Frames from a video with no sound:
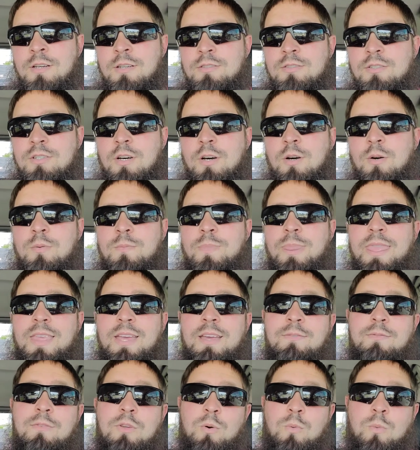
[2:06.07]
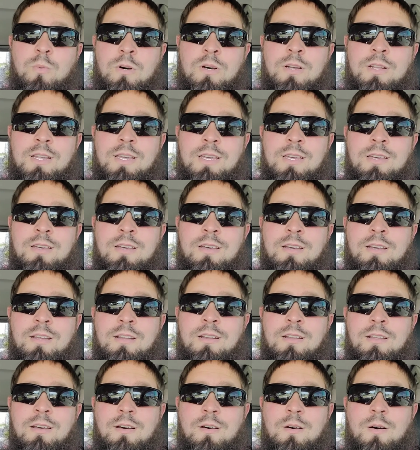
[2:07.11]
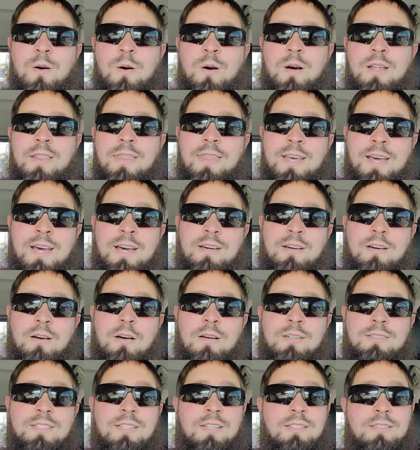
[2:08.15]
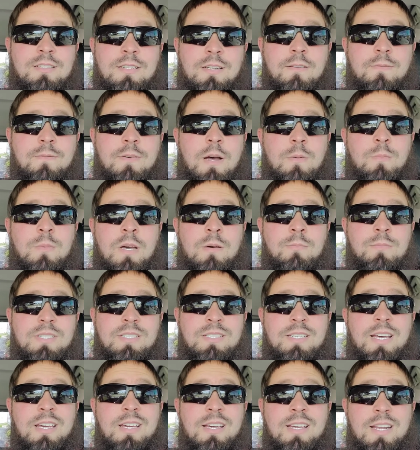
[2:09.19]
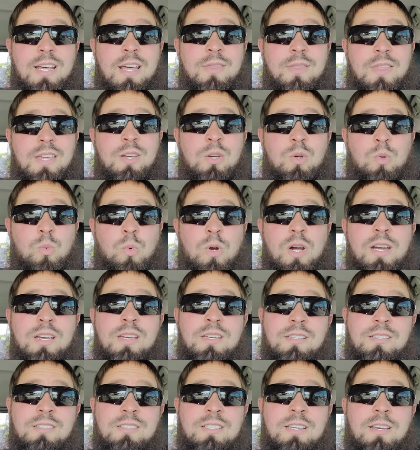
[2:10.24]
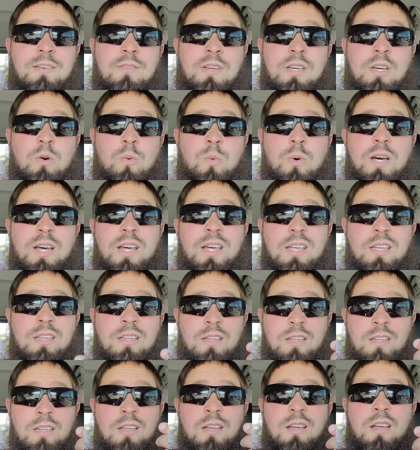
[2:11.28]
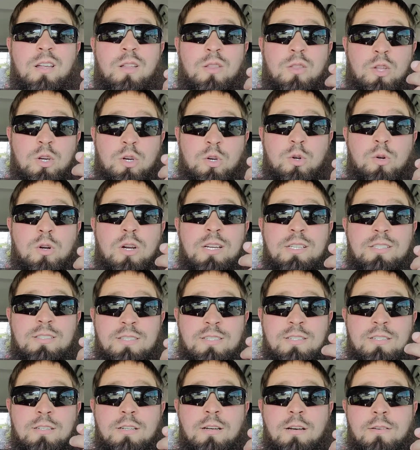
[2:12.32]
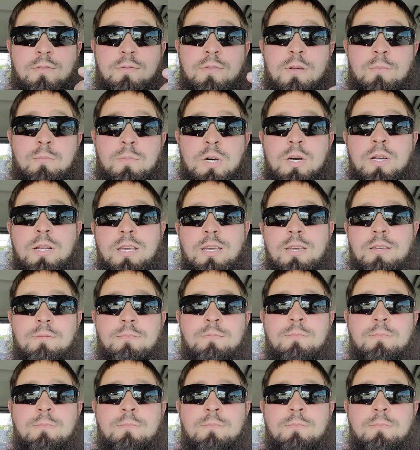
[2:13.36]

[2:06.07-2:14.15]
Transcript: So if you want in on that contest, and if I'm not mistaken, I think Ray is giving away the green stuff, the money.